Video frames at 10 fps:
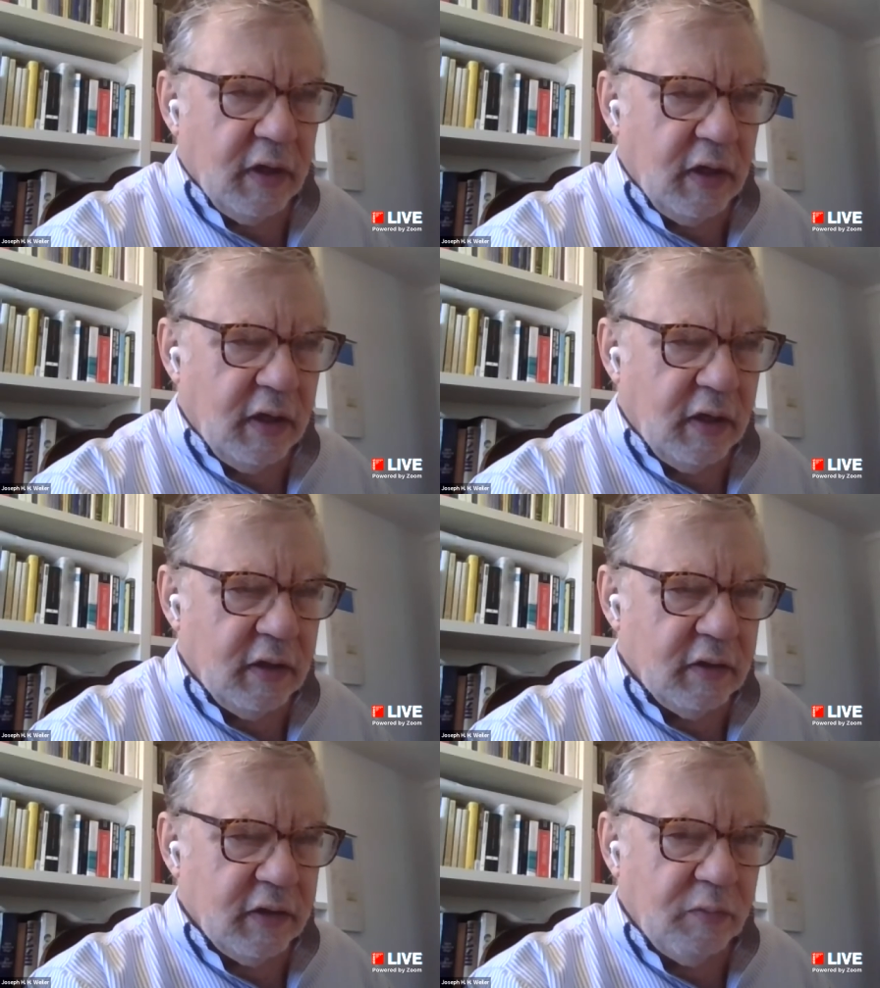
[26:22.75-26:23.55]
Uh,
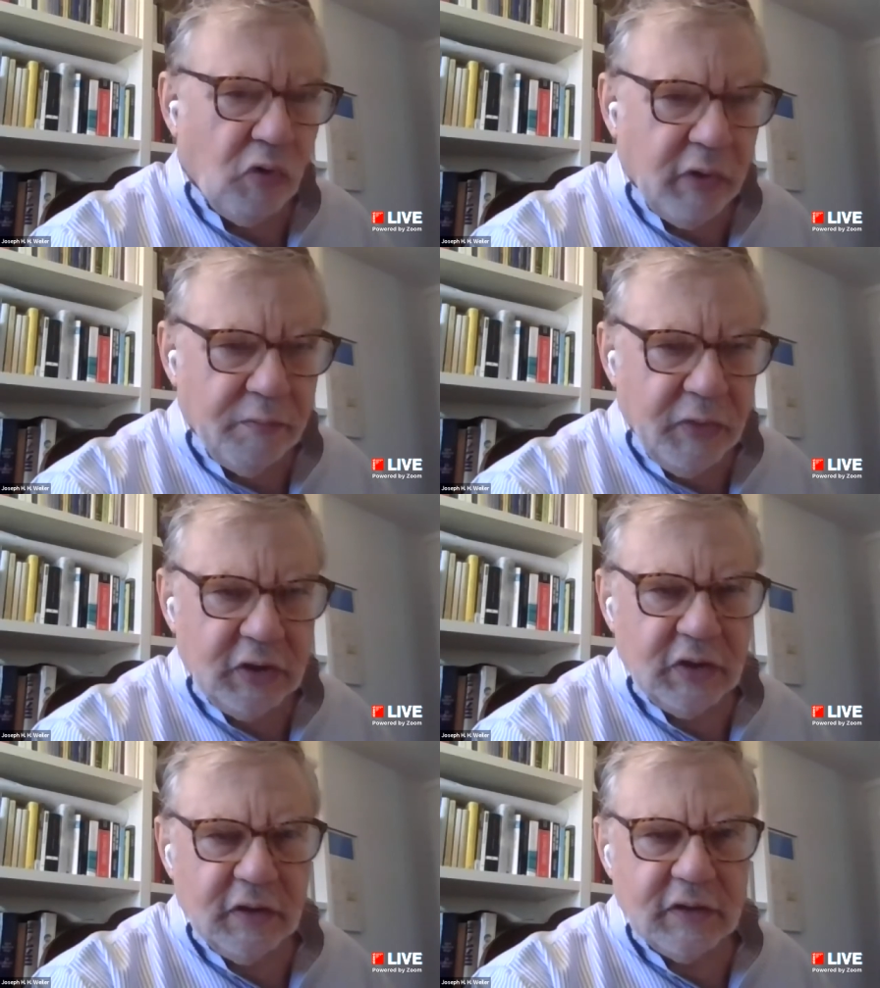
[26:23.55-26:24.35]
they're more
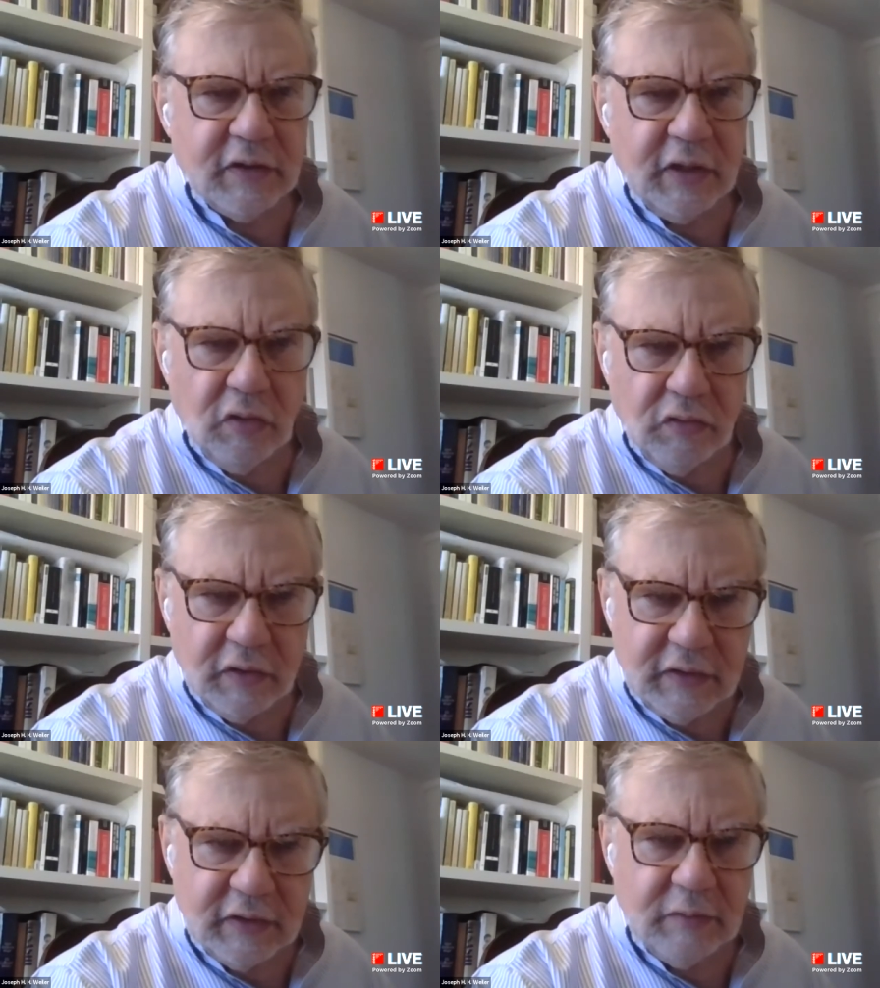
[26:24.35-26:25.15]
ambitious. They know
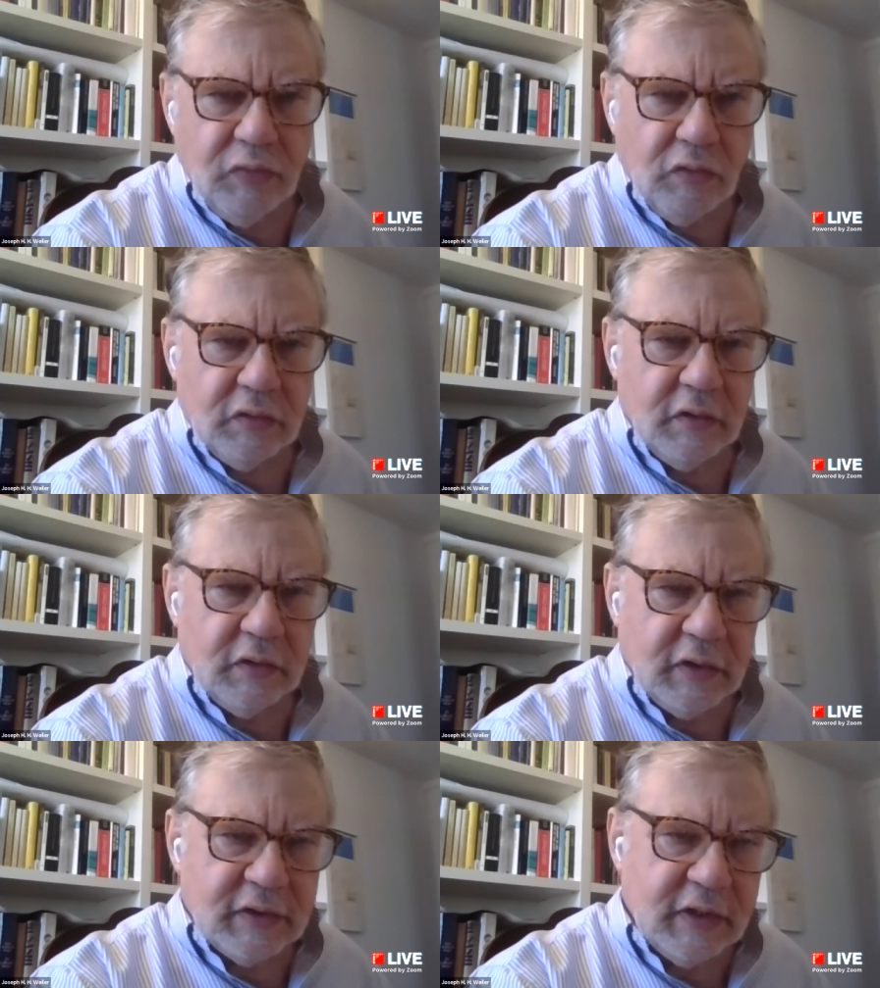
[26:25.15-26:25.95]
this is
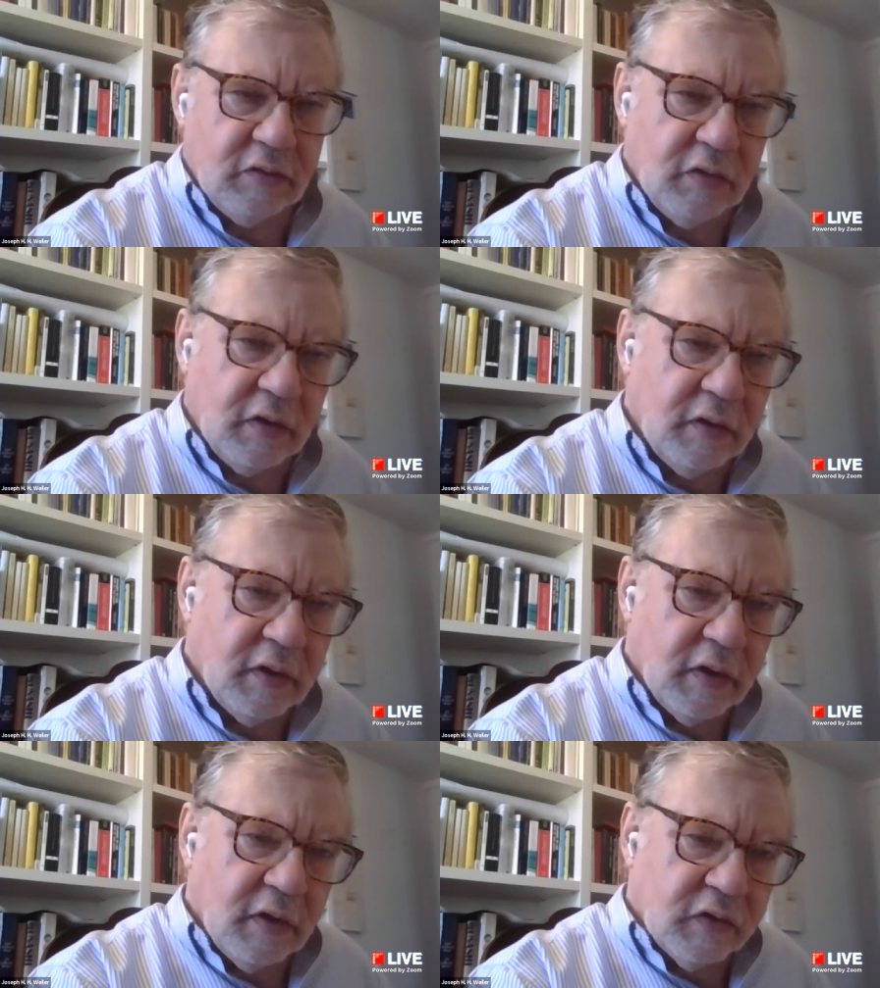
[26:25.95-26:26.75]
important, etc.
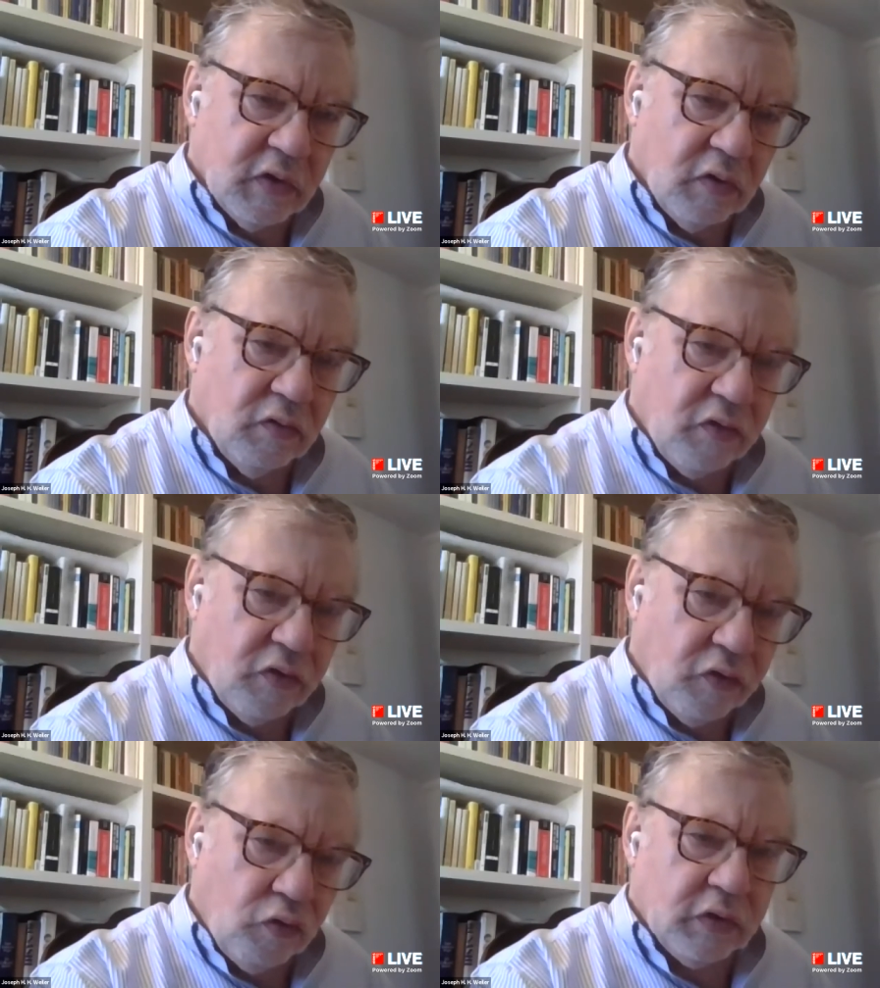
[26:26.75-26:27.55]
So
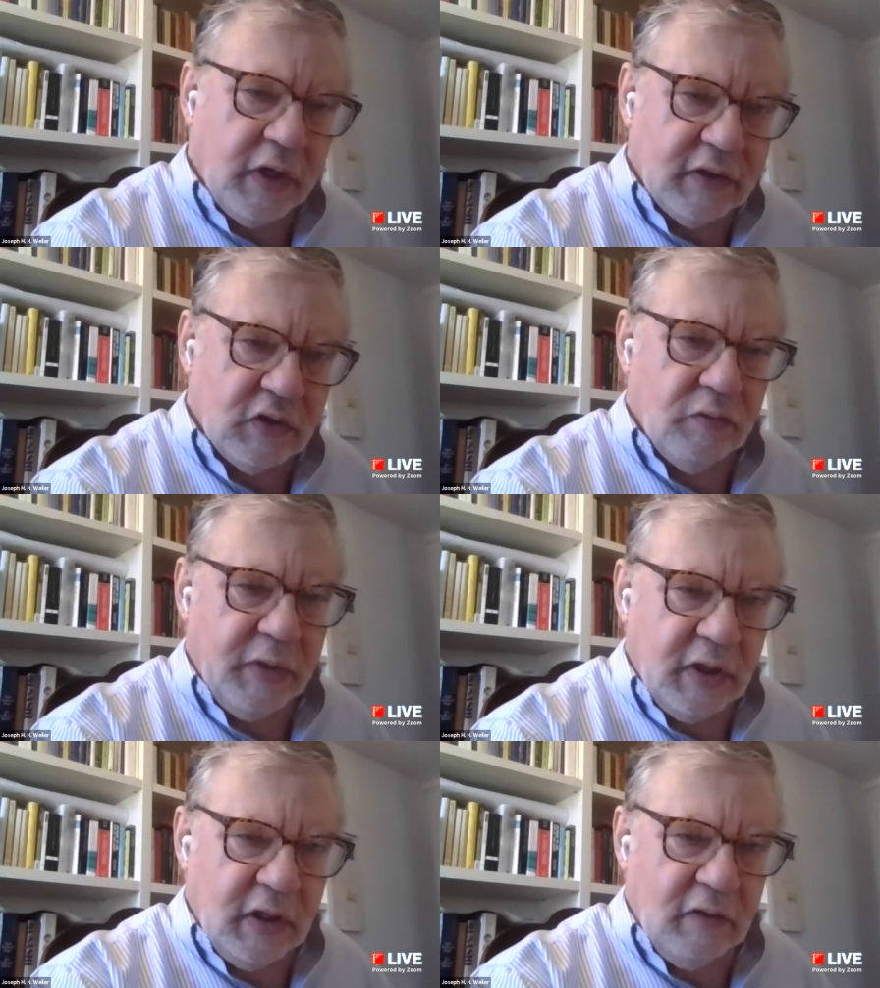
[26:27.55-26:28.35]
thought has to
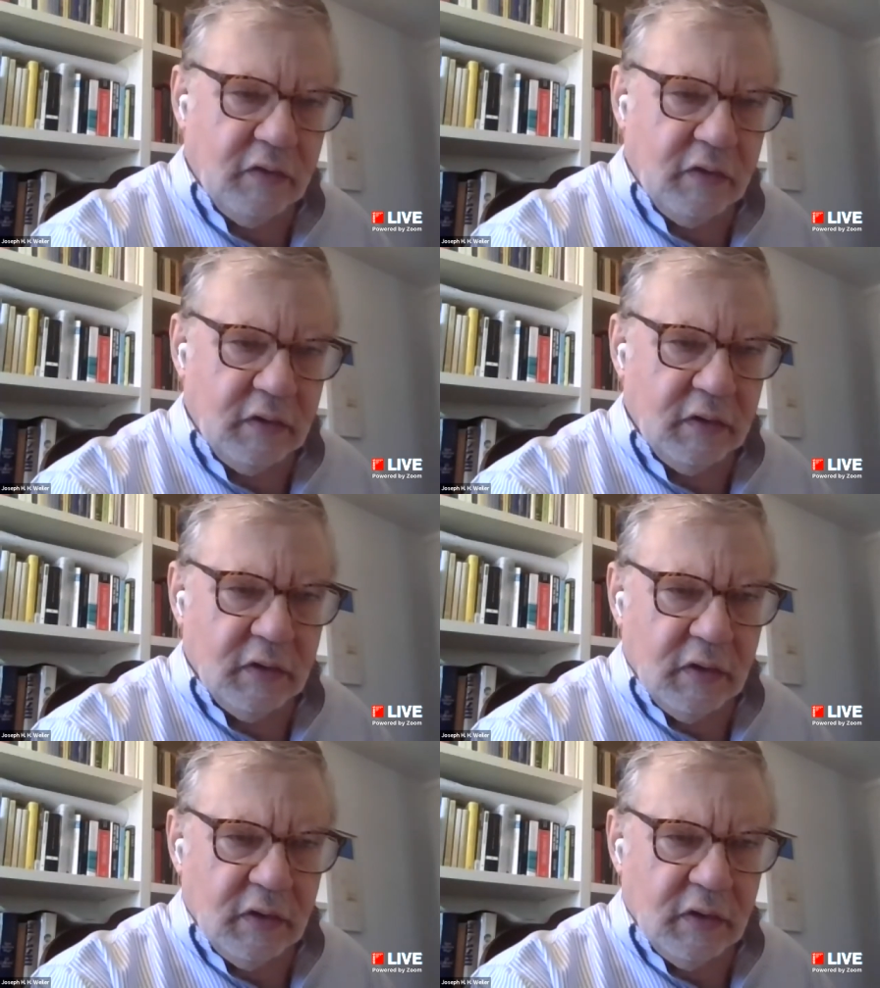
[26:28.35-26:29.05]
be given.